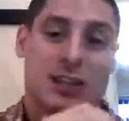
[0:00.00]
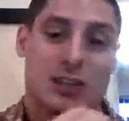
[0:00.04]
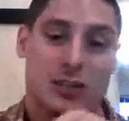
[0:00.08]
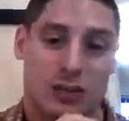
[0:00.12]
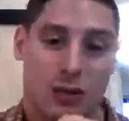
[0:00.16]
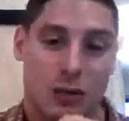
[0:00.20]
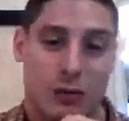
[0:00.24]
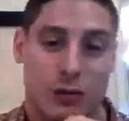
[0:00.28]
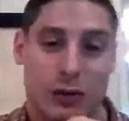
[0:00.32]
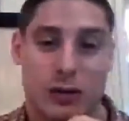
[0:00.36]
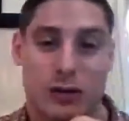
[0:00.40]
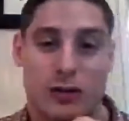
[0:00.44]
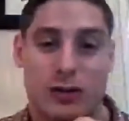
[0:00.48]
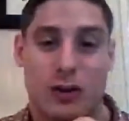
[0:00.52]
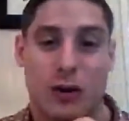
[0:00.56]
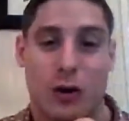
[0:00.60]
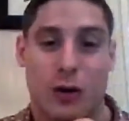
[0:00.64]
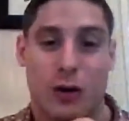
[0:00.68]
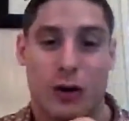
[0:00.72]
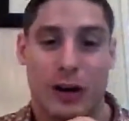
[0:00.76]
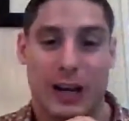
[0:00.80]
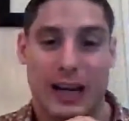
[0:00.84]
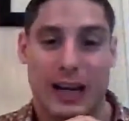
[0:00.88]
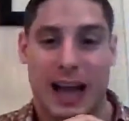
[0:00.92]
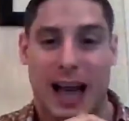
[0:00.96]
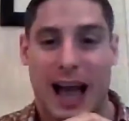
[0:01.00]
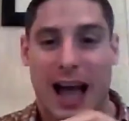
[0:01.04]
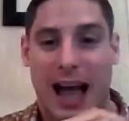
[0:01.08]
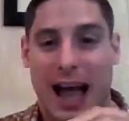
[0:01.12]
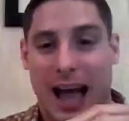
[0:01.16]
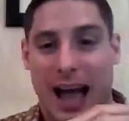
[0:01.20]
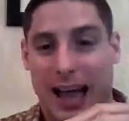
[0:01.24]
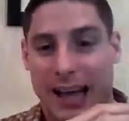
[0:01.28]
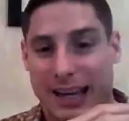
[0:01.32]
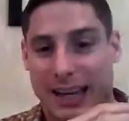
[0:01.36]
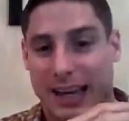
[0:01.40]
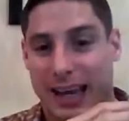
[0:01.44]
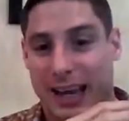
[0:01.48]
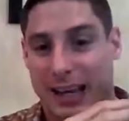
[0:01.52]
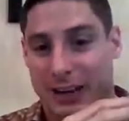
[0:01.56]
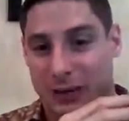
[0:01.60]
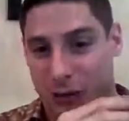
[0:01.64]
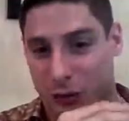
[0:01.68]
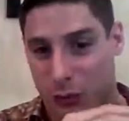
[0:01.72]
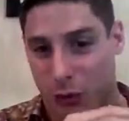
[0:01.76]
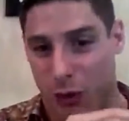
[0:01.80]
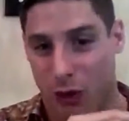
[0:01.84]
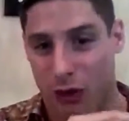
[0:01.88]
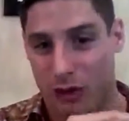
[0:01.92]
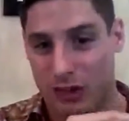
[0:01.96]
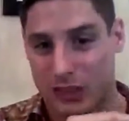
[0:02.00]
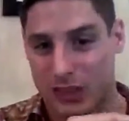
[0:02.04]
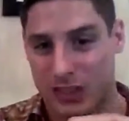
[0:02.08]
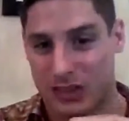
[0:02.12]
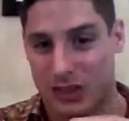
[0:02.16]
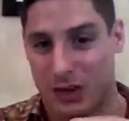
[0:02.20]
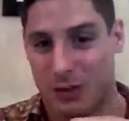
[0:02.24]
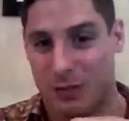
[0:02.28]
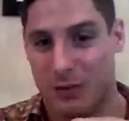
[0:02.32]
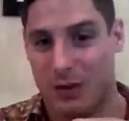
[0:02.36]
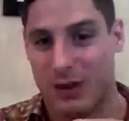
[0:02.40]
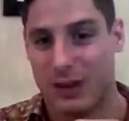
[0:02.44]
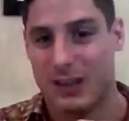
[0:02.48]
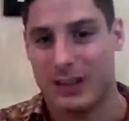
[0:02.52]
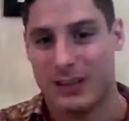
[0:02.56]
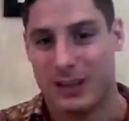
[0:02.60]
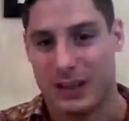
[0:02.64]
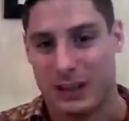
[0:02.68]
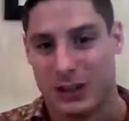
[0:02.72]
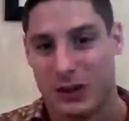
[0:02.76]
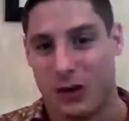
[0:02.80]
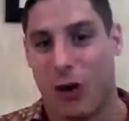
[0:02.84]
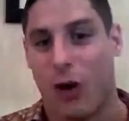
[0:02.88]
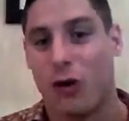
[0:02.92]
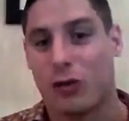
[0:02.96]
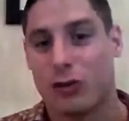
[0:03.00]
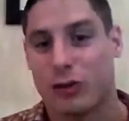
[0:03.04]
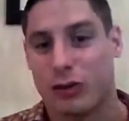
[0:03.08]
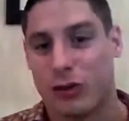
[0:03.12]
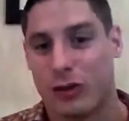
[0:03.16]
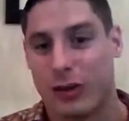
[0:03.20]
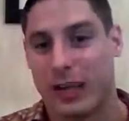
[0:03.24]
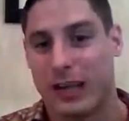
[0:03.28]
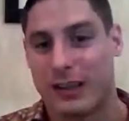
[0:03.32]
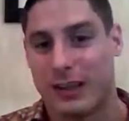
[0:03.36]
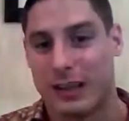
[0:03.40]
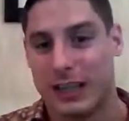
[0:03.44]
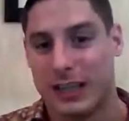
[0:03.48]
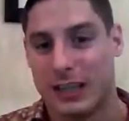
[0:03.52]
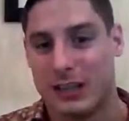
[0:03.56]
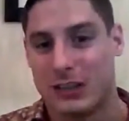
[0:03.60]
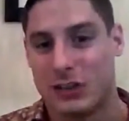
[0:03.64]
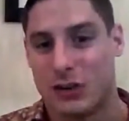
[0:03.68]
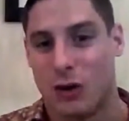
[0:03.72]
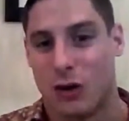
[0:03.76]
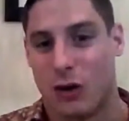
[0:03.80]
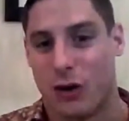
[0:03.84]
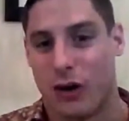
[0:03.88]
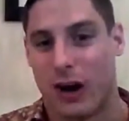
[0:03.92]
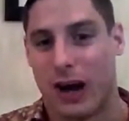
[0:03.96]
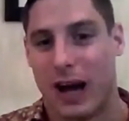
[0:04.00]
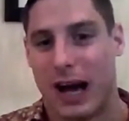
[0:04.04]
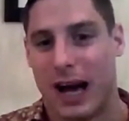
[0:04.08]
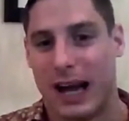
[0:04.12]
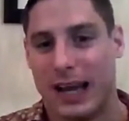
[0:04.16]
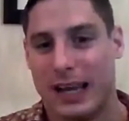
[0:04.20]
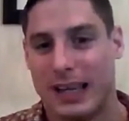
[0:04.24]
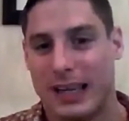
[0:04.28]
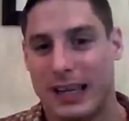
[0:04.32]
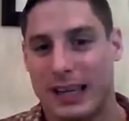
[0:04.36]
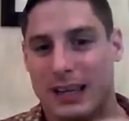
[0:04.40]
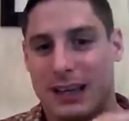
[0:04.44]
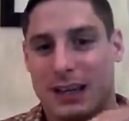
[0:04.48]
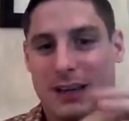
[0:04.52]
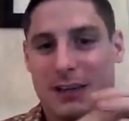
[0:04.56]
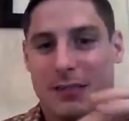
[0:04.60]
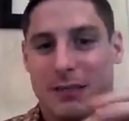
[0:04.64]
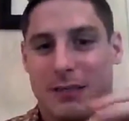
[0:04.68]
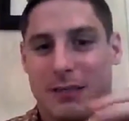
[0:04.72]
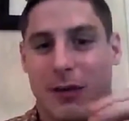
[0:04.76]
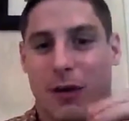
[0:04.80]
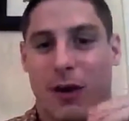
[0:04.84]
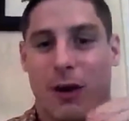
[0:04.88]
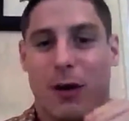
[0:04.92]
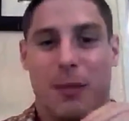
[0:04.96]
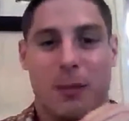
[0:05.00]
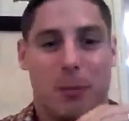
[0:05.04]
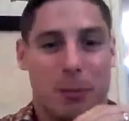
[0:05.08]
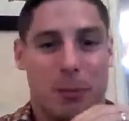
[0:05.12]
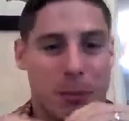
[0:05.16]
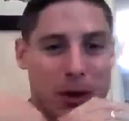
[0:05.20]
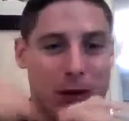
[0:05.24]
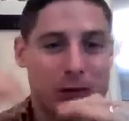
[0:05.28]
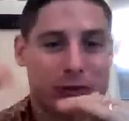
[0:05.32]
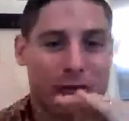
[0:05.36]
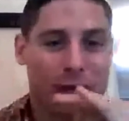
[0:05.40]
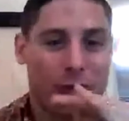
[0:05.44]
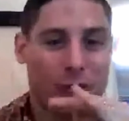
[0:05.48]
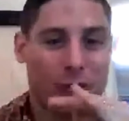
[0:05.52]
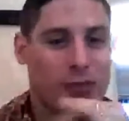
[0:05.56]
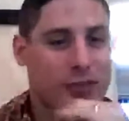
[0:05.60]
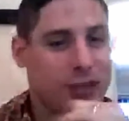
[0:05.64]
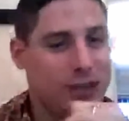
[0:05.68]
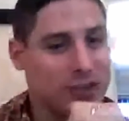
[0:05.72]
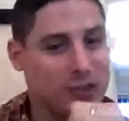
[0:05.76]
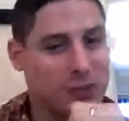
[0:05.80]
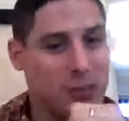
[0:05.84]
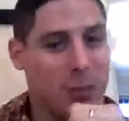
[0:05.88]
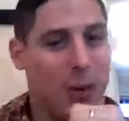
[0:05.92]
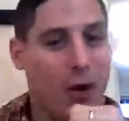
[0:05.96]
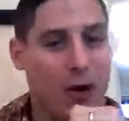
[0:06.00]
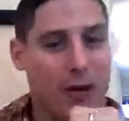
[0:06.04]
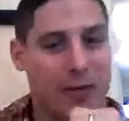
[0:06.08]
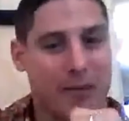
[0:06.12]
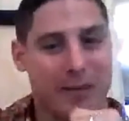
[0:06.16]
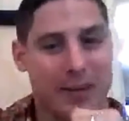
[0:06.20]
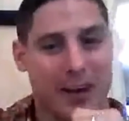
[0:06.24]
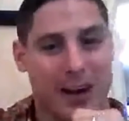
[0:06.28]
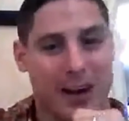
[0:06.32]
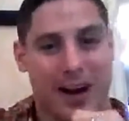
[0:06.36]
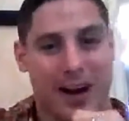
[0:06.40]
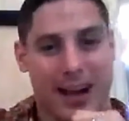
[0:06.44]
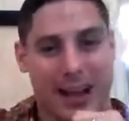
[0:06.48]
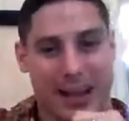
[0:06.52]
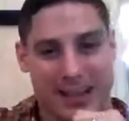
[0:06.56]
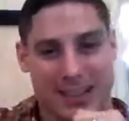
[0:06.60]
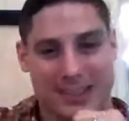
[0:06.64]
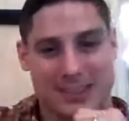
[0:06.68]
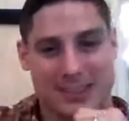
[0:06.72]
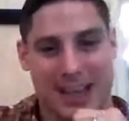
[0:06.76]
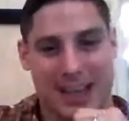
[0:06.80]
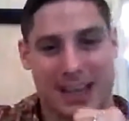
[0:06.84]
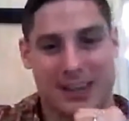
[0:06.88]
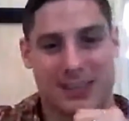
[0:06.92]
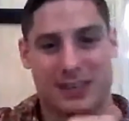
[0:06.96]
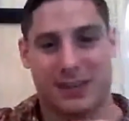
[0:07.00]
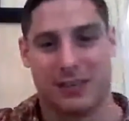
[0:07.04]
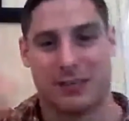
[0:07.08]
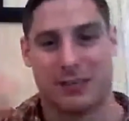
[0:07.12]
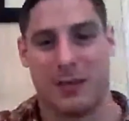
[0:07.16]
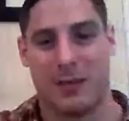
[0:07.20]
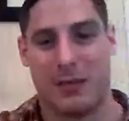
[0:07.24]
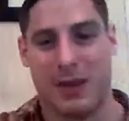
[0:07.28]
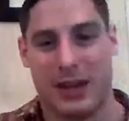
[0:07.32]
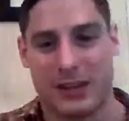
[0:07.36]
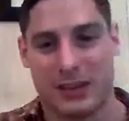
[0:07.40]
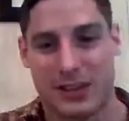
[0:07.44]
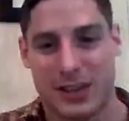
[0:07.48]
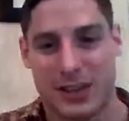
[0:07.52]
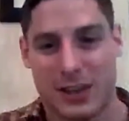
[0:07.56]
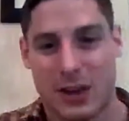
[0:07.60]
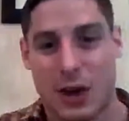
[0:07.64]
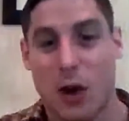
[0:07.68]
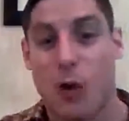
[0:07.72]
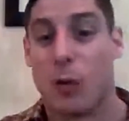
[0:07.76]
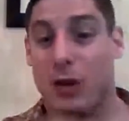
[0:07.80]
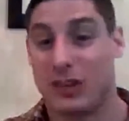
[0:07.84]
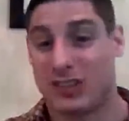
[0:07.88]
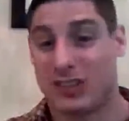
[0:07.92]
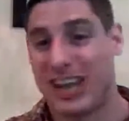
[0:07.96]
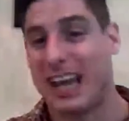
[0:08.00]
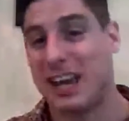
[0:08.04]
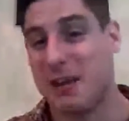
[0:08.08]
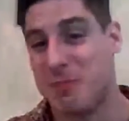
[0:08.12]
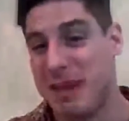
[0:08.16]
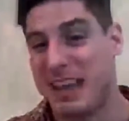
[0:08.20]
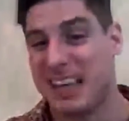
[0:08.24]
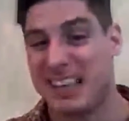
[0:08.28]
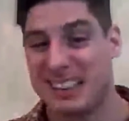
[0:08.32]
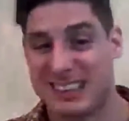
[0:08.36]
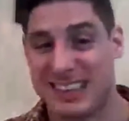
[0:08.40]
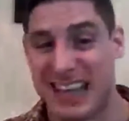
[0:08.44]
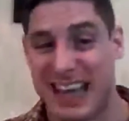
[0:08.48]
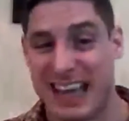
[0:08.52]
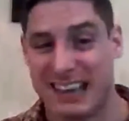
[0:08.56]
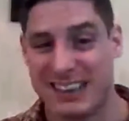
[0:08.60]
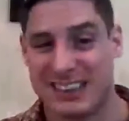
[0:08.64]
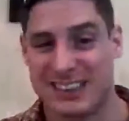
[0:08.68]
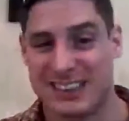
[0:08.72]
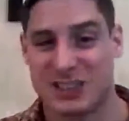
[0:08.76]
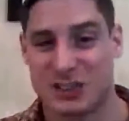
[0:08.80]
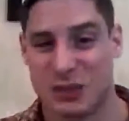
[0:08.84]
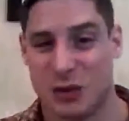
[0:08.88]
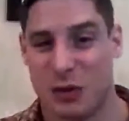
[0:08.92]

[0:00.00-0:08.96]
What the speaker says: So if you're scoring high in neuroticism, then you're also likely to score high for muscle dysmorphia, etc. from this, which kind of makes sense.